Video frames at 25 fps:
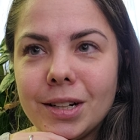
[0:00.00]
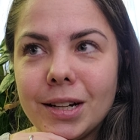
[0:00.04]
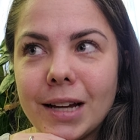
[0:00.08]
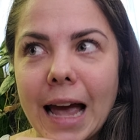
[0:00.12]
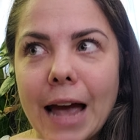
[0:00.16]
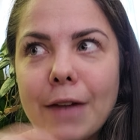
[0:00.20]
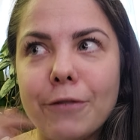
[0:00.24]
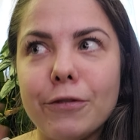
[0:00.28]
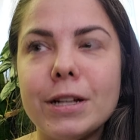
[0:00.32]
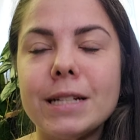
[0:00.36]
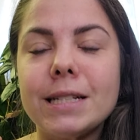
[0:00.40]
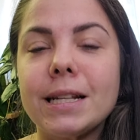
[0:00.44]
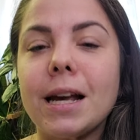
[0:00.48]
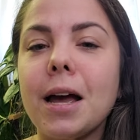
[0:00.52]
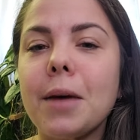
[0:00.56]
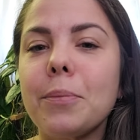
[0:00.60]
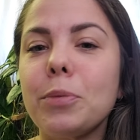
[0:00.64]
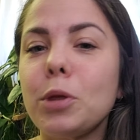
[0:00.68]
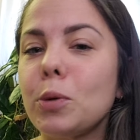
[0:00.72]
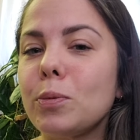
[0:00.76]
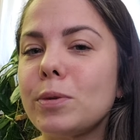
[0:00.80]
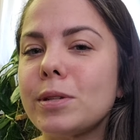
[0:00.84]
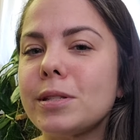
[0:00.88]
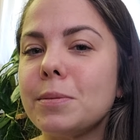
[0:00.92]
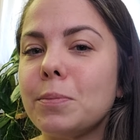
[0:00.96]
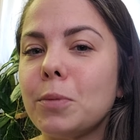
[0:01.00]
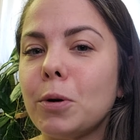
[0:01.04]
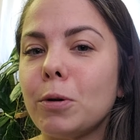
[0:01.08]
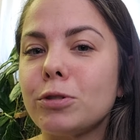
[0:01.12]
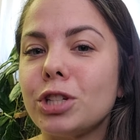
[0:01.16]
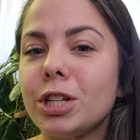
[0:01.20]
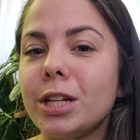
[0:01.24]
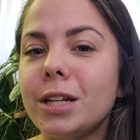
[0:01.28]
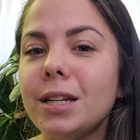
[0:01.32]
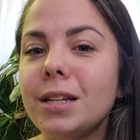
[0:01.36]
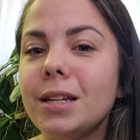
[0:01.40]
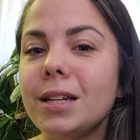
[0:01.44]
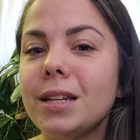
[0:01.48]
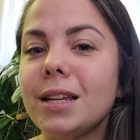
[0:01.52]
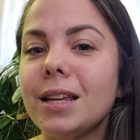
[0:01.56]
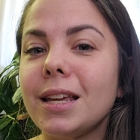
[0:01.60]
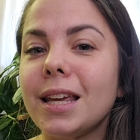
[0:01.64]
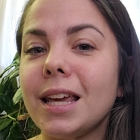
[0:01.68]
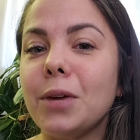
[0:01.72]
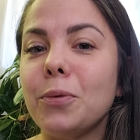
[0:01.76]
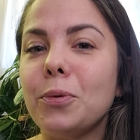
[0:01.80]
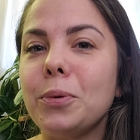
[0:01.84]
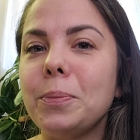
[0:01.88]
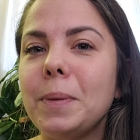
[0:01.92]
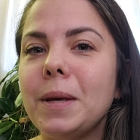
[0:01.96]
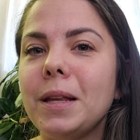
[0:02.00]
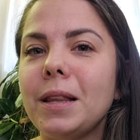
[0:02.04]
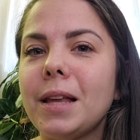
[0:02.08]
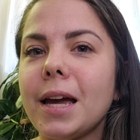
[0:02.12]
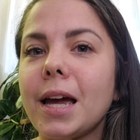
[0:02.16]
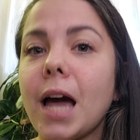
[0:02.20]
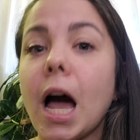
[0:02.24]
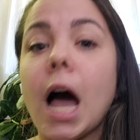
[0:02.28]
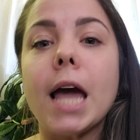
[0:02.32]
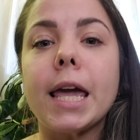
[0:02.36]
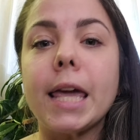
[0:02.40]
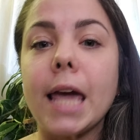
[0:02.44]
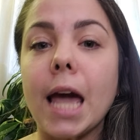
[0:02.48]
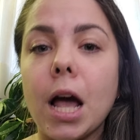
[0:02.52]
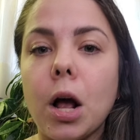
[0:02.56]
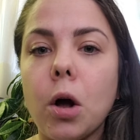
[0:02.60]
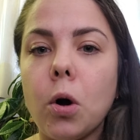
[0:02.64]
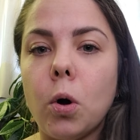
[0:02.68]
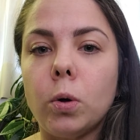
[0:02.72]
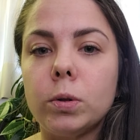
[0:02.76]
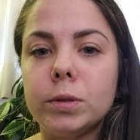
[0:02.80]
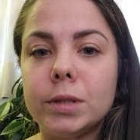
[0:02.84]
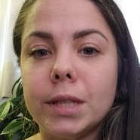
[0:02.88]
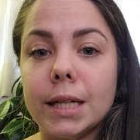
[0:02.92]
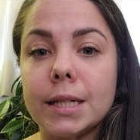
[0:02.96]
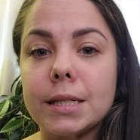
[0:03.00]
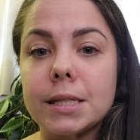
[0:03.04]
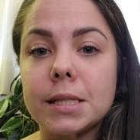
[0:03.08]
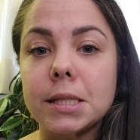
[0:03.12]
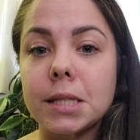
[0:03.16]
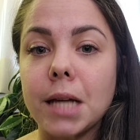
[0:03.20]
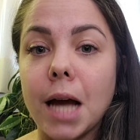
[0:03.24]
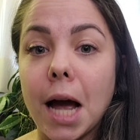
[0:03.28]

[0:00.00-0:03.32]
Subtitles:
Every time there was emotion, he would be like, I can't hold this.